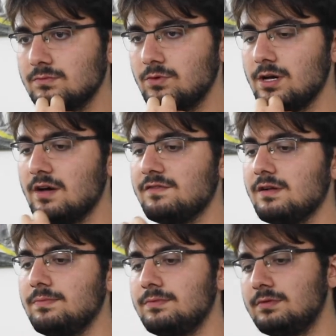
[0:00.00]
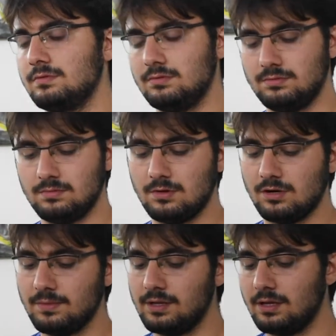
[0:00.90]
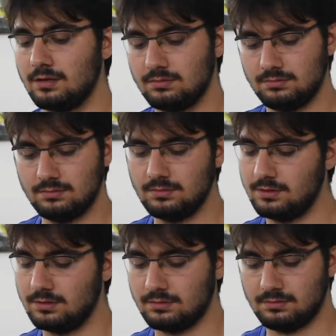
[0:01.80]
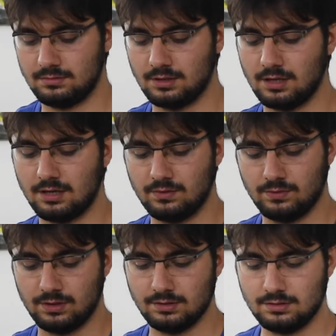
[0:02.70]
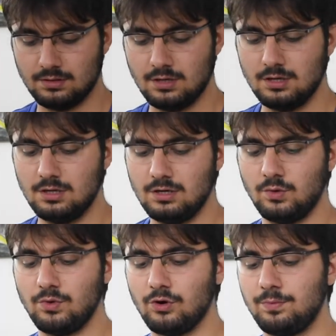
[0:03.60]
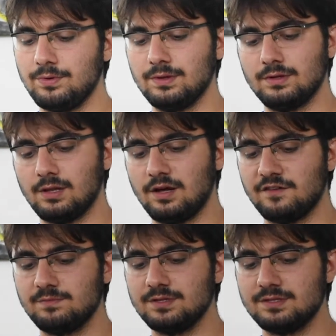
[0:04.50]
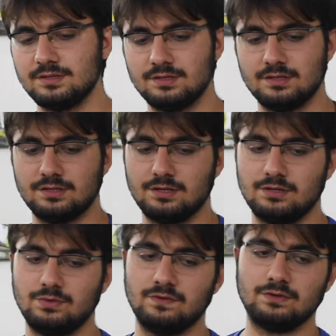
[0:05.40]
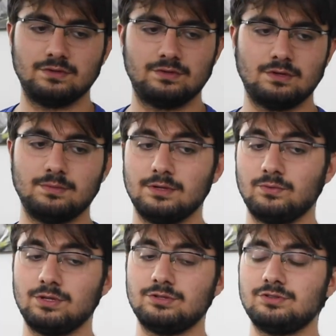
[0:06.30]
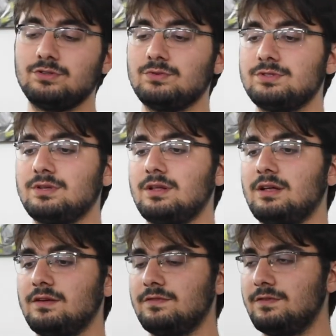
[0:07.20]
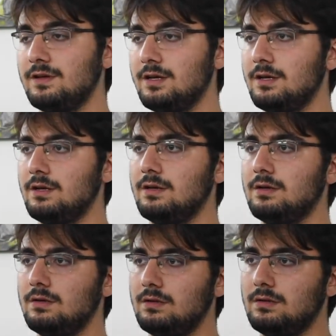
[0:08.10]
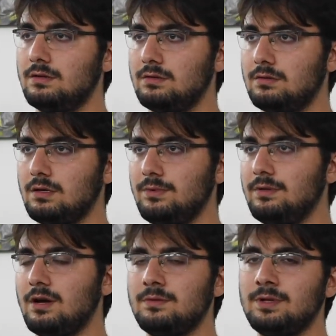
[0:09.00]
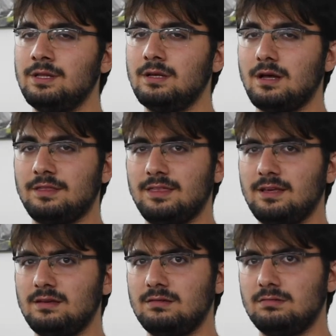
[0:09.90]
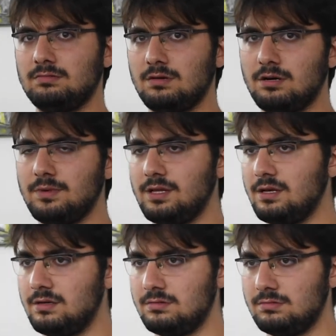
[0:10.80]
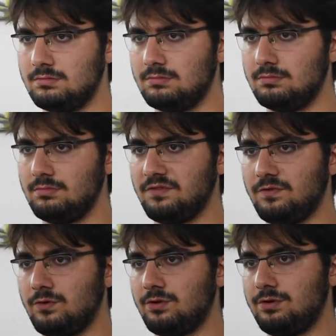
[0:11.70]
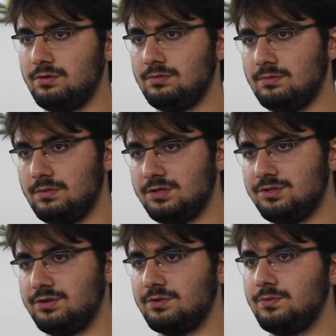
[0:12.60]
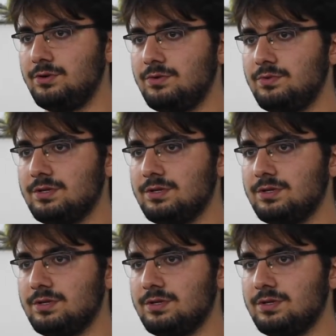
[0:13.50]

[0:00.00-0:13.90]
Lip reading: we have helped Armenia in a lot of ways. We opened a lot of businesses here. We introduced a lot of. Armenia. I think Armenia before the Syrian war